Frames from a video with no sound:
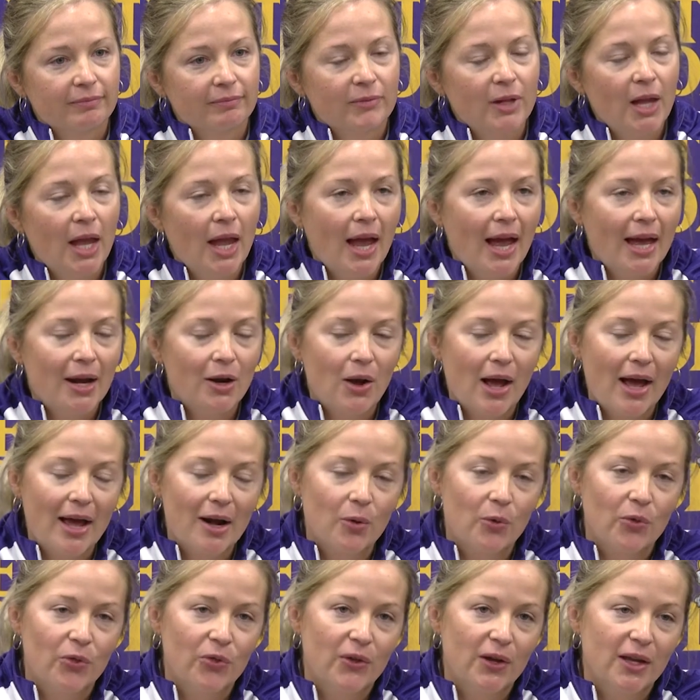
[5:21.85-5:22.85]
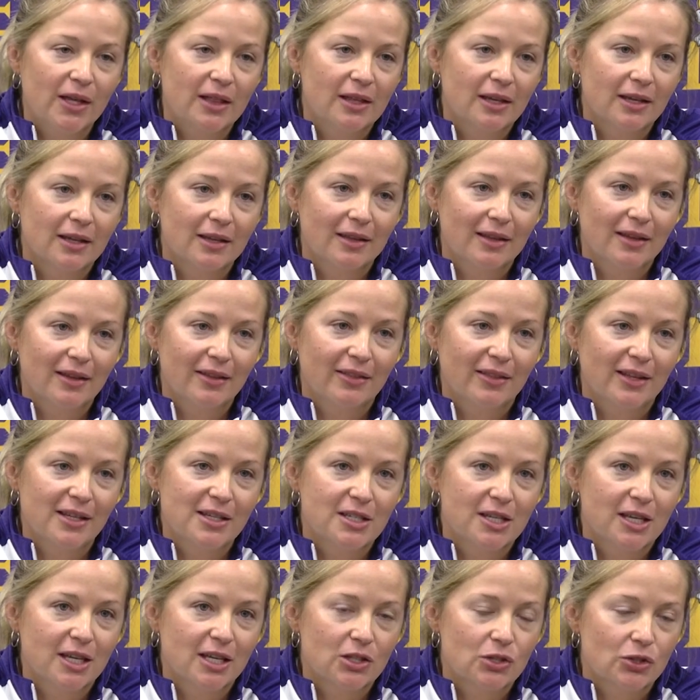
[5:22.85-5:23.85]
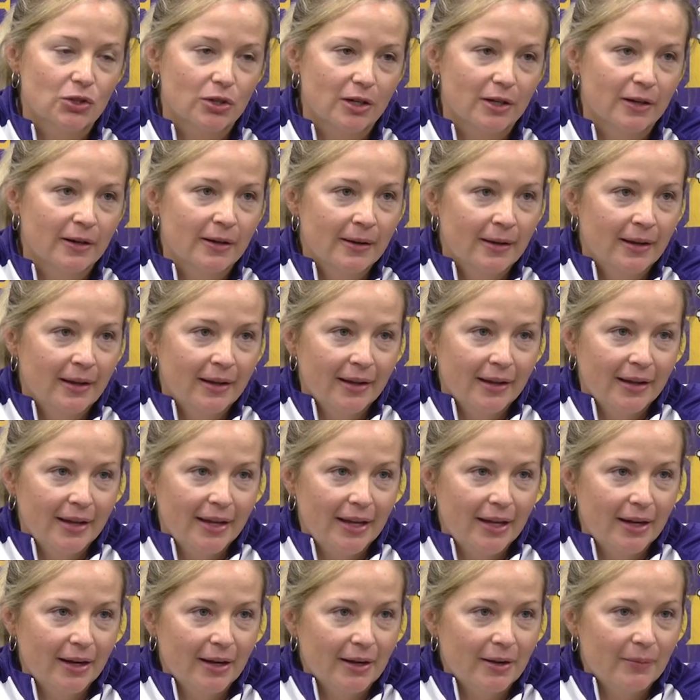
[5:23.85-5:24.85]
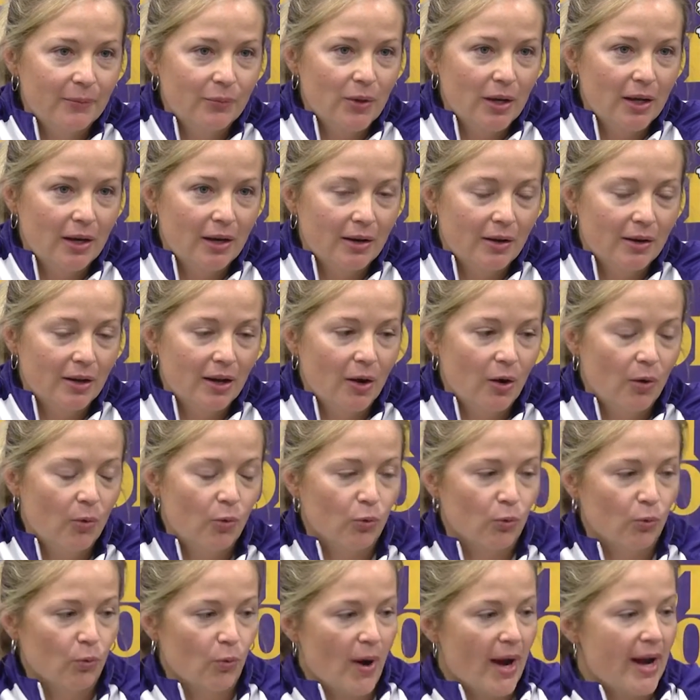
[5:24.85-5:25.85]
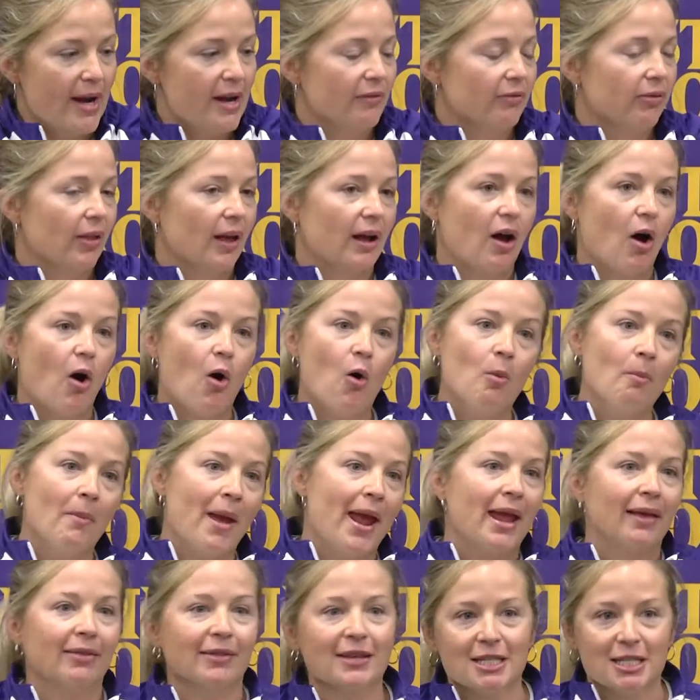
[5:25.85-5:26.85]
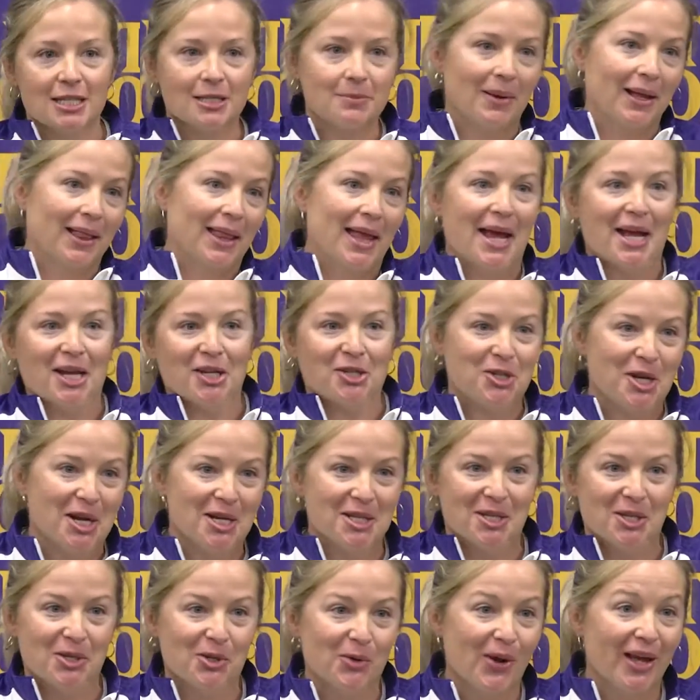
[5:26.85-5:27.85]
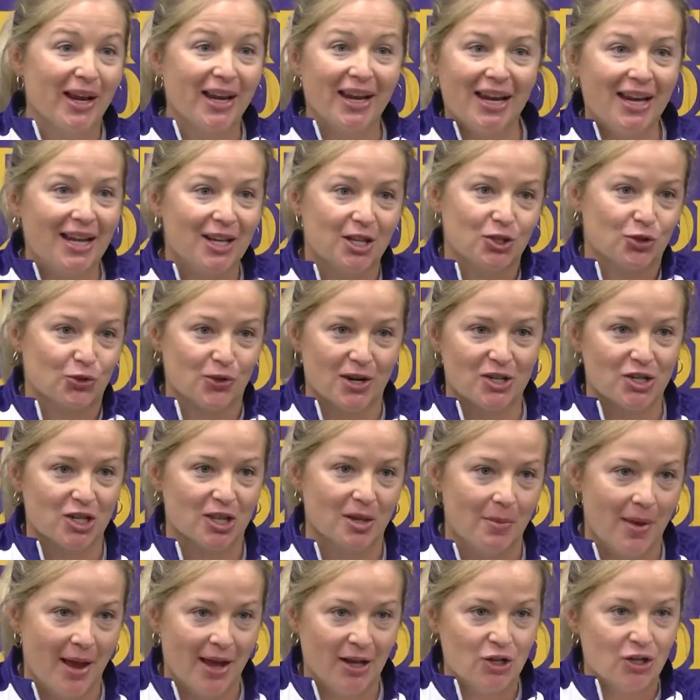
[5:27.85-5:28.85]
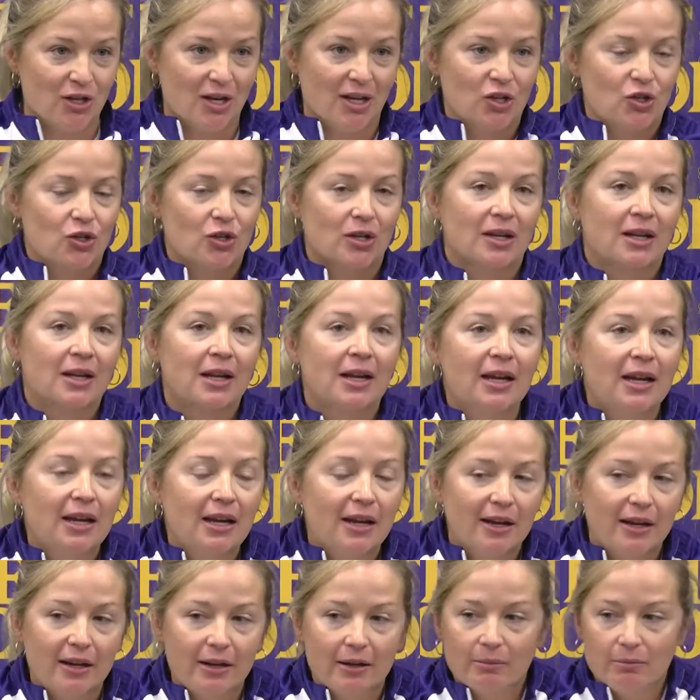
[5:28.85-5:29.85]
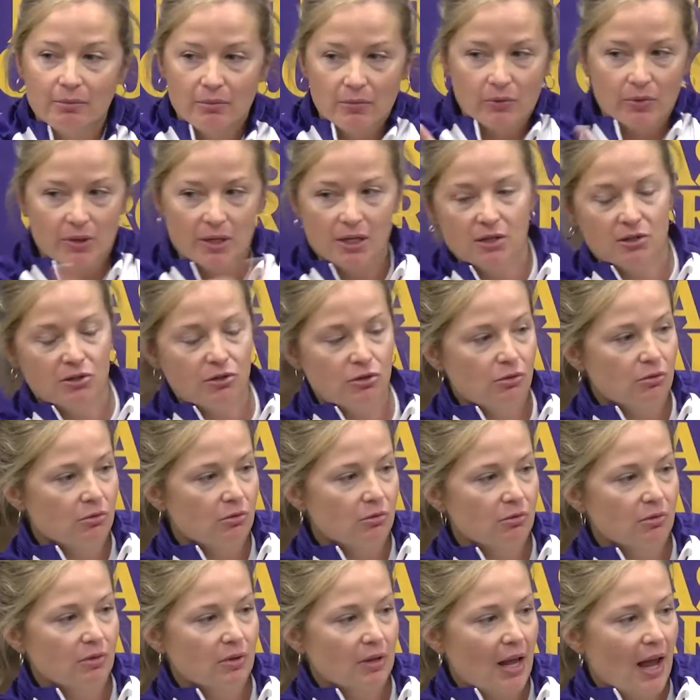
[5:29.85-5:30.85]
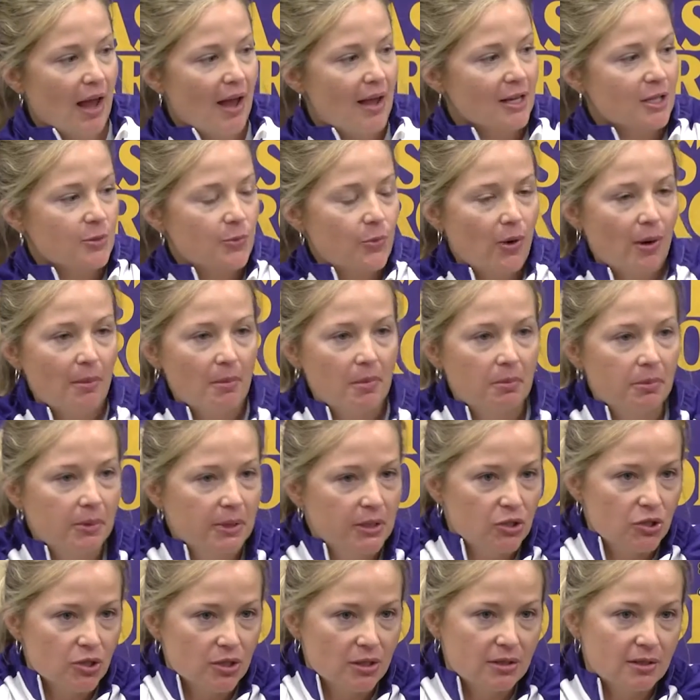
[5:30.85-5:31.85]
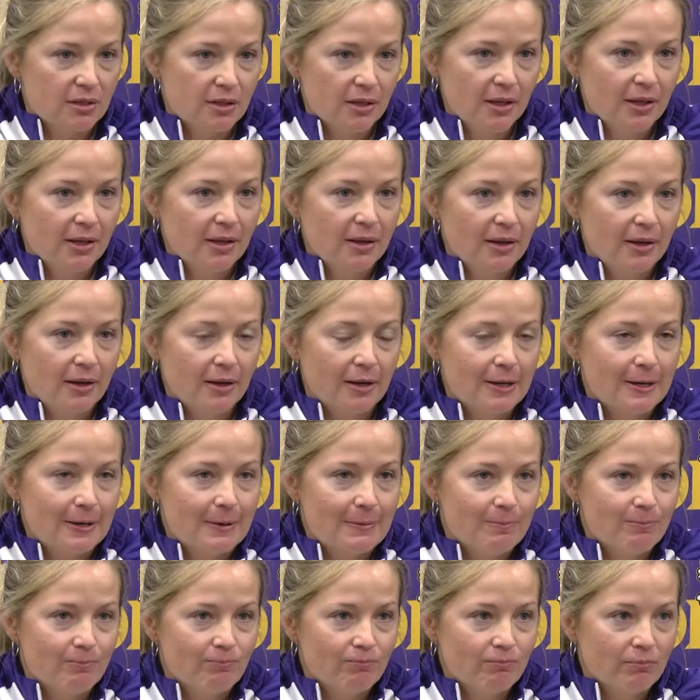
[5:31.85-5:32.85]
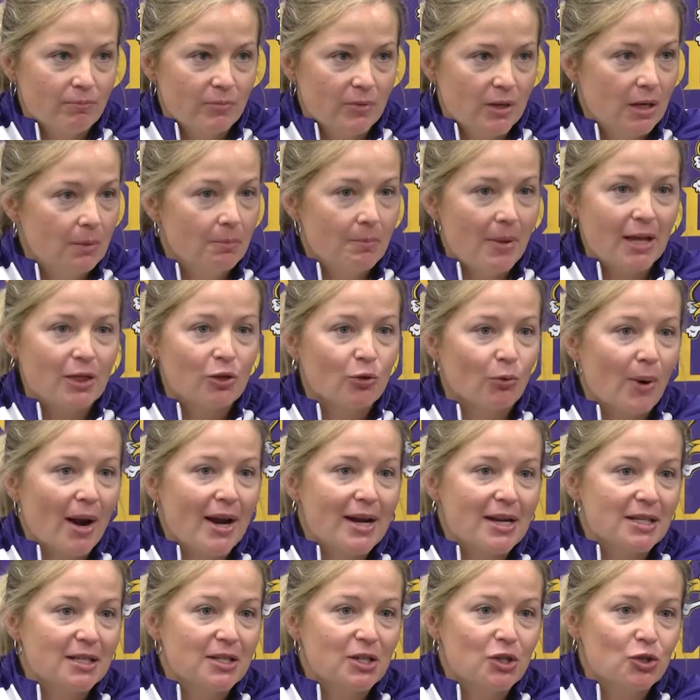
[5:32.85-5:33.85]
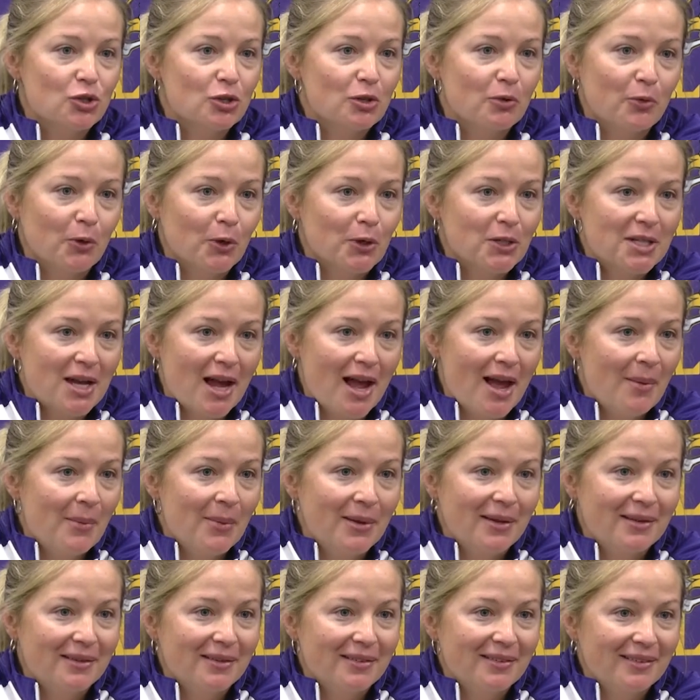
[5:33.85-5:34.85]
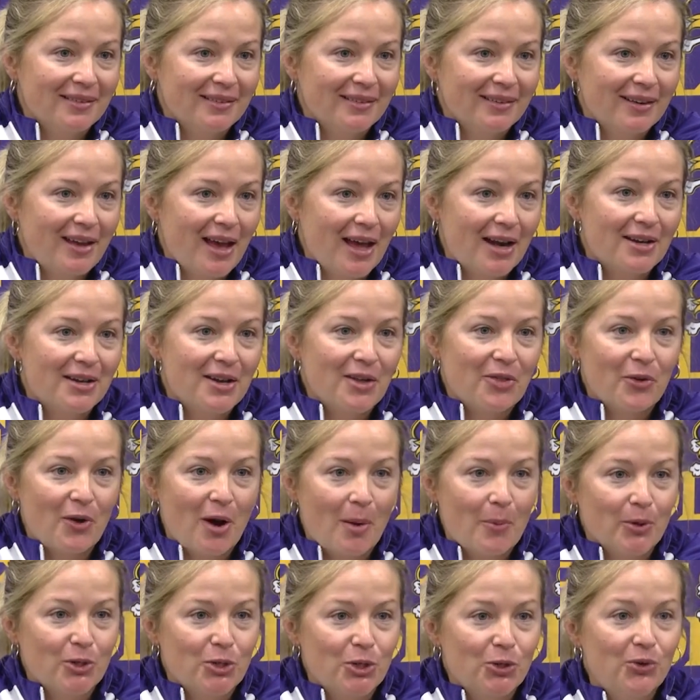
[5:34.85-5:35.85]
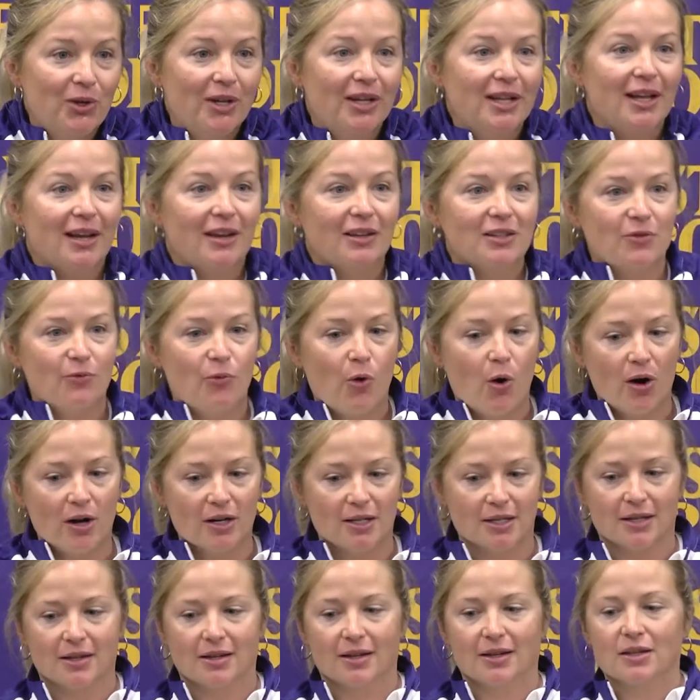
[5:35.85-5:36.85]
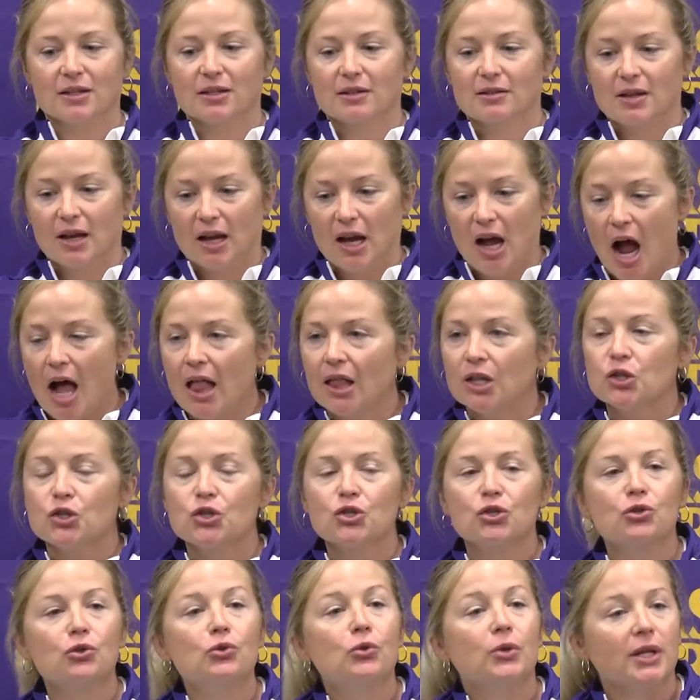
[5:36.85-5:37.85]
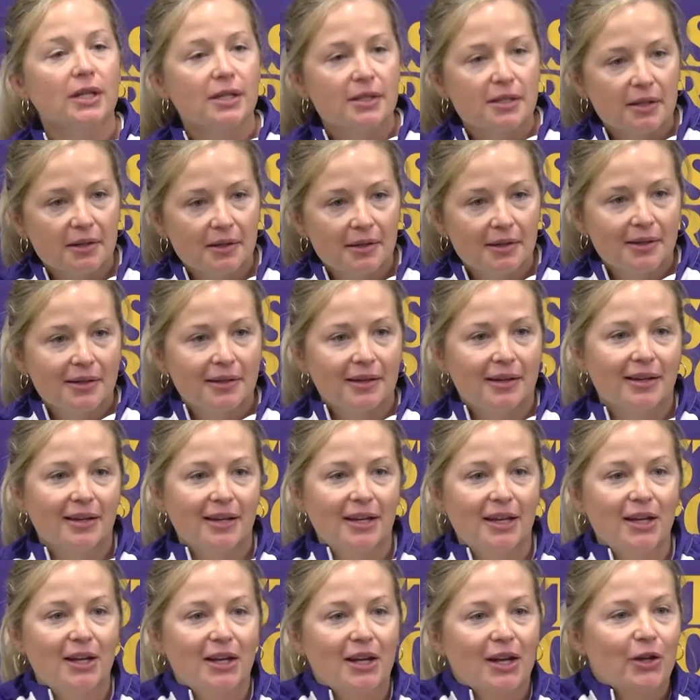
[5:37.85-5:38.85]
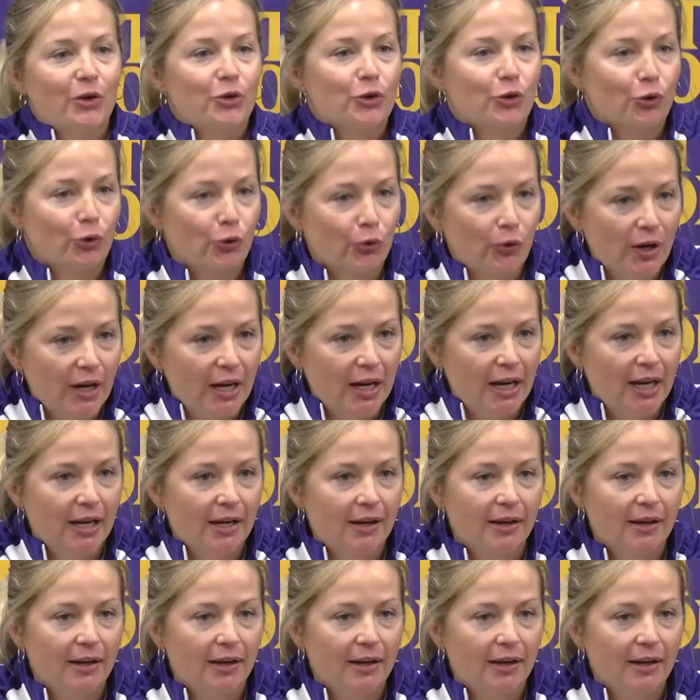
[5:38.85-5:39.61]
Yeah, I don't think that these kids are in a rate of like, oh man, this is my last chance to do it at any stretch of the imagination. These two guys probably just didn't make the right decision the first time and got another opportunity as far as a college student and getting a degree.